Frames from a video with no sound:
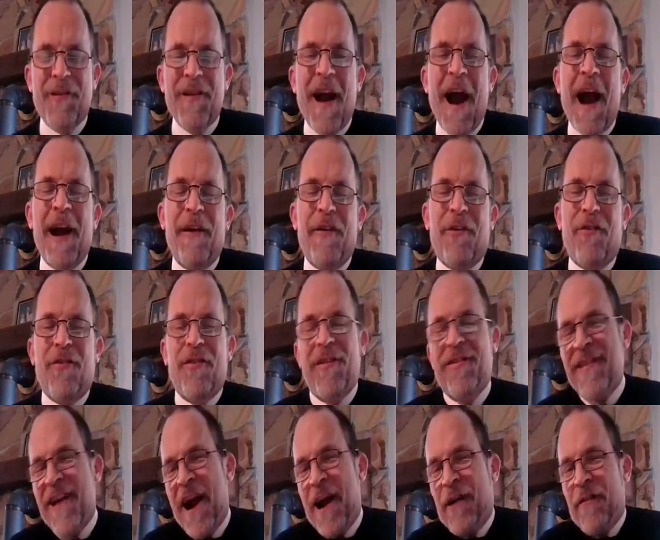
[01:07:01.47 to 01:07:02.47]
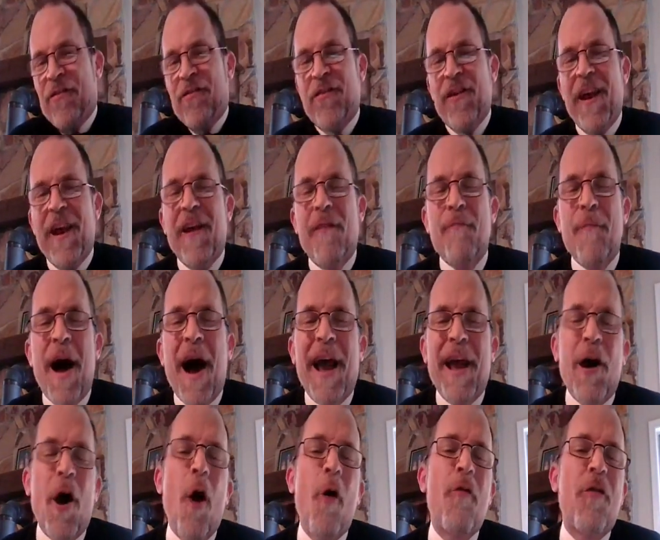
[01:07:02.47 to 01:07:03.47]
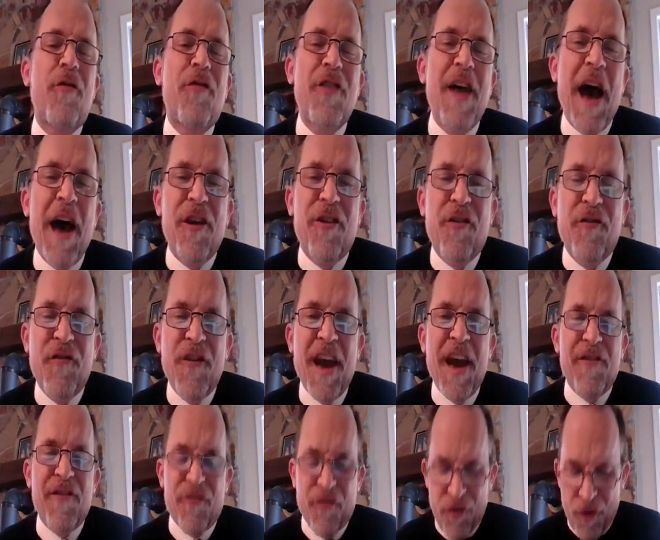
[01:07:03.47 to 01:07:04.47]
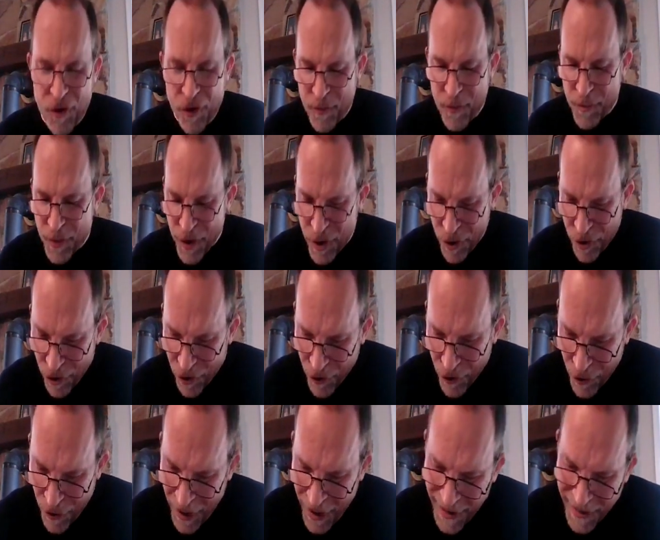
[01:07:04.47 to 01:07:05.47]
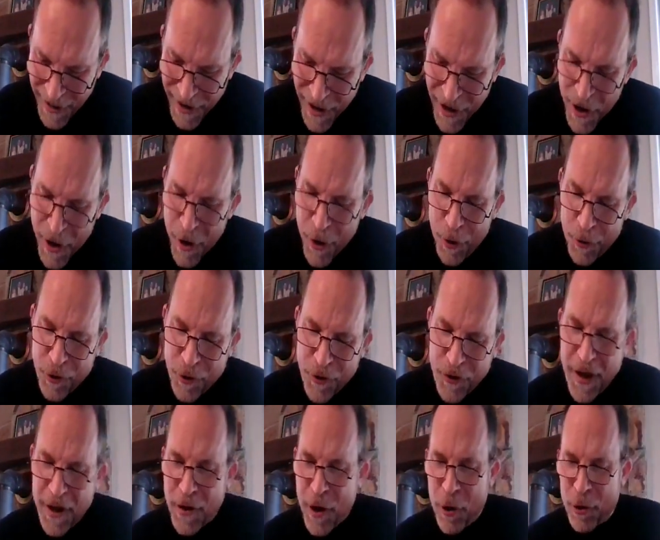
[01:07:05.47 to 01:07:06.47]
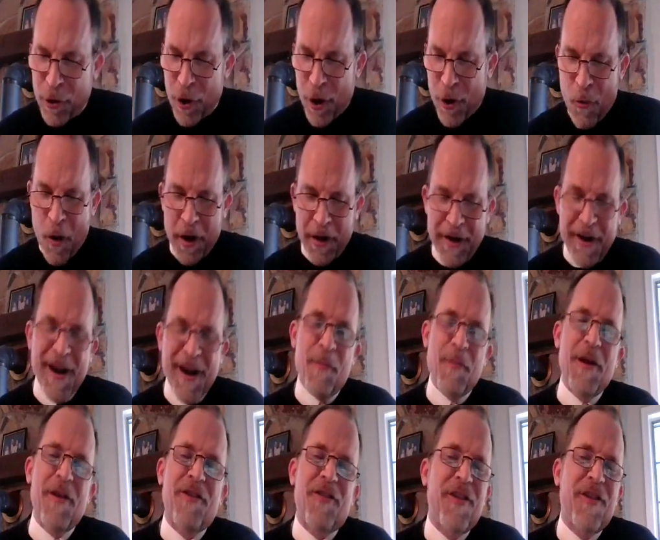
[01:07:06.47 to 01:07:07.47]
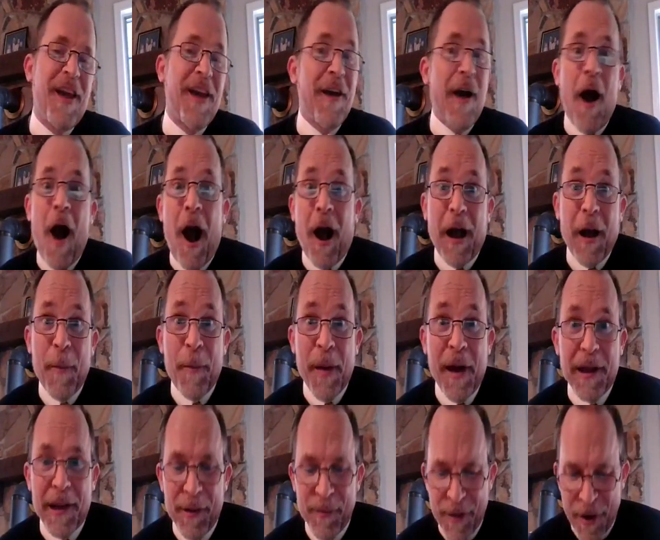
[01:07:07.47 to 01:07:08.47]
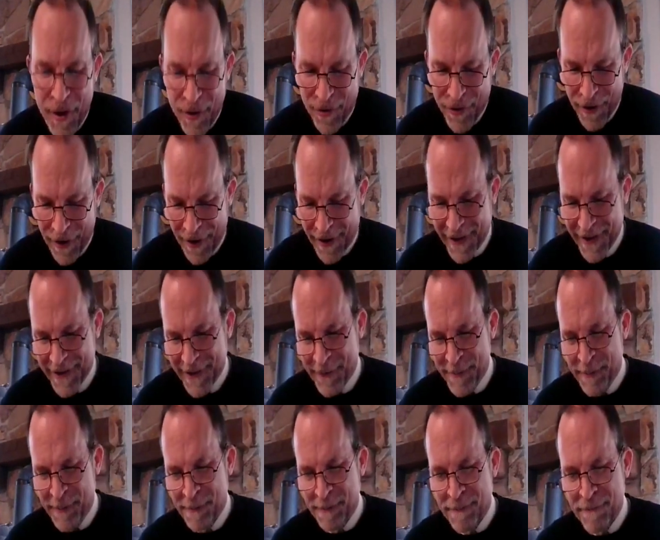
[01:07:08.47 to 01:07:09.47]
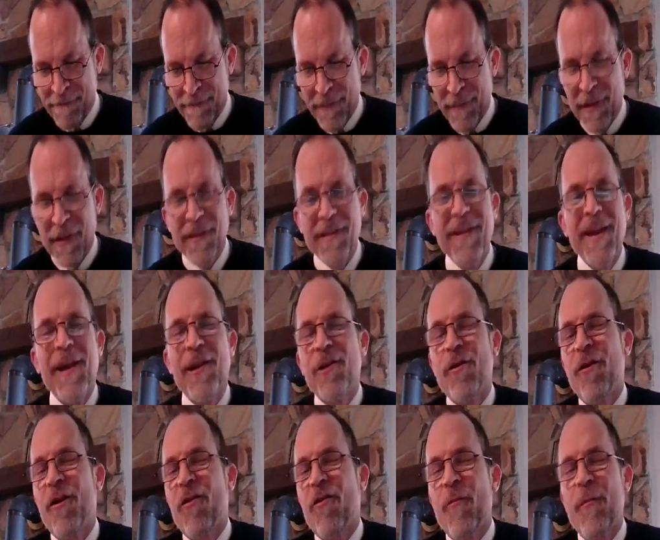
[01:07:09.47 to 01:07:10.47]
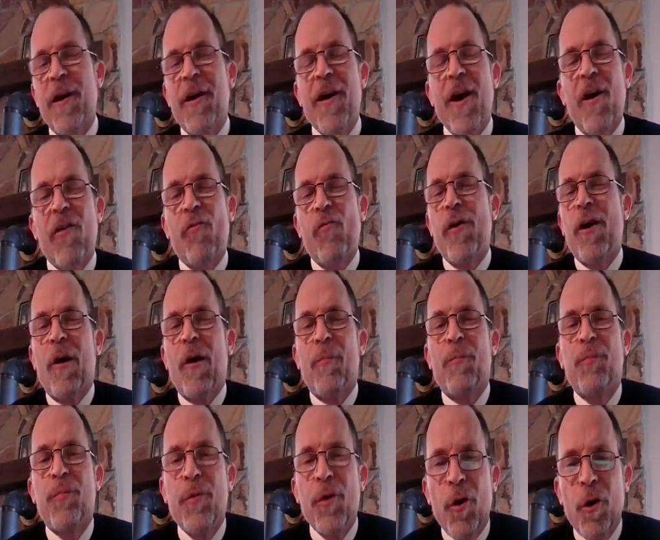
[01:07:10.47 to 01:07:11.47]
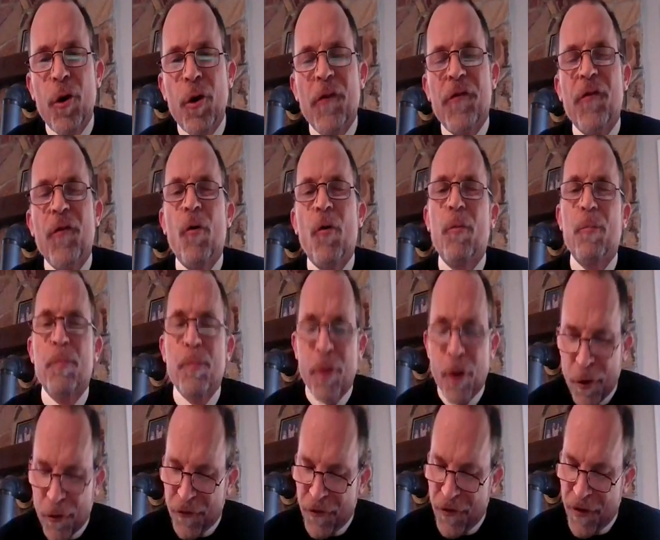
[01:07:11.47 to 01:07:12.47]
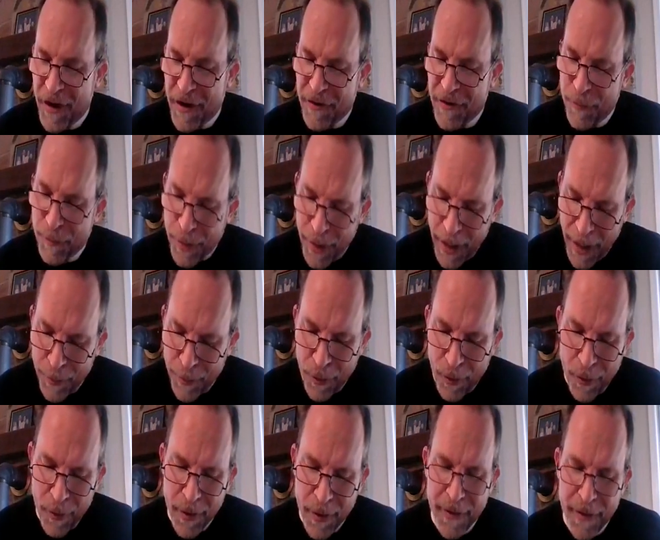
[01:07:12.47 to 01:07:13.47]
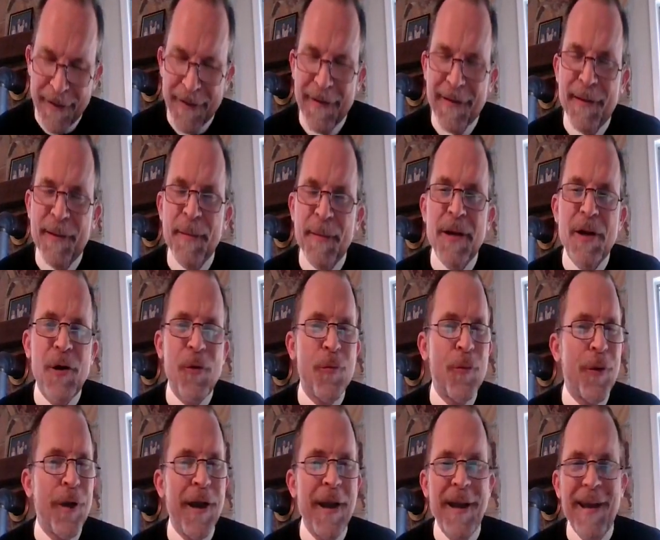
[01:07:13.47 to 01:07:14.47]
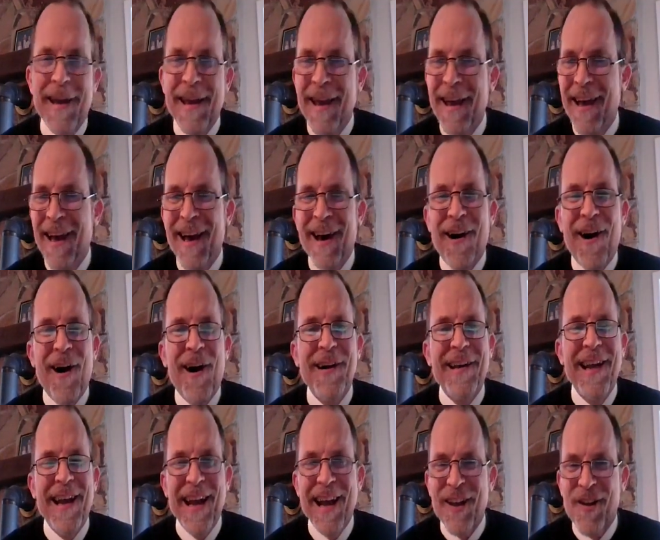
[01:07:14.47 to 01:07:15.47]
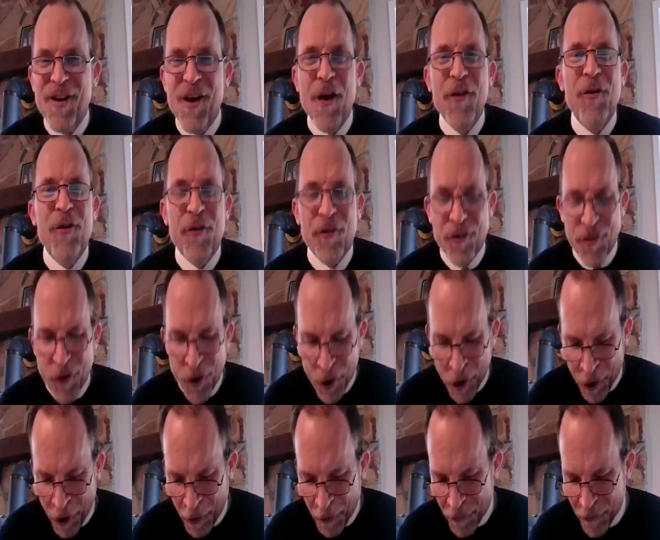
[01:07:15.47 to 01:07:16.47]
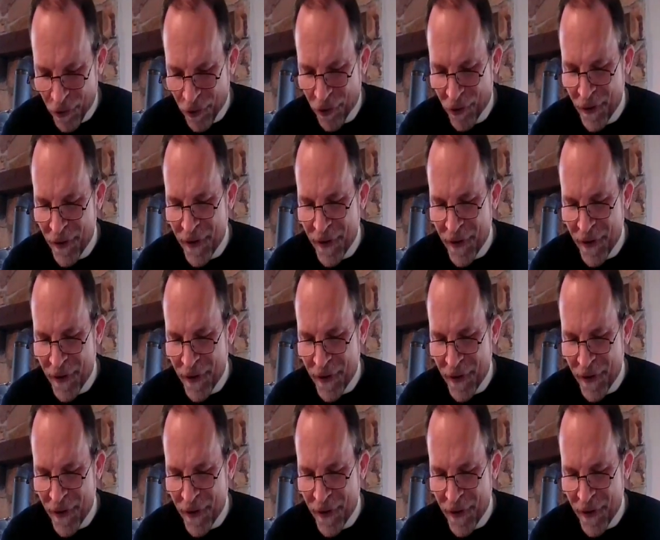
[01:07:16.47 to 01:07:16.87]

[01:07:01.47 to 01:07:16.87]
tired of seeing my oversized face on their computer screen or that they no longer want to hear me sing a cappella music. Neither is it because we are beautiful, perfect people. We get on each other's nerves.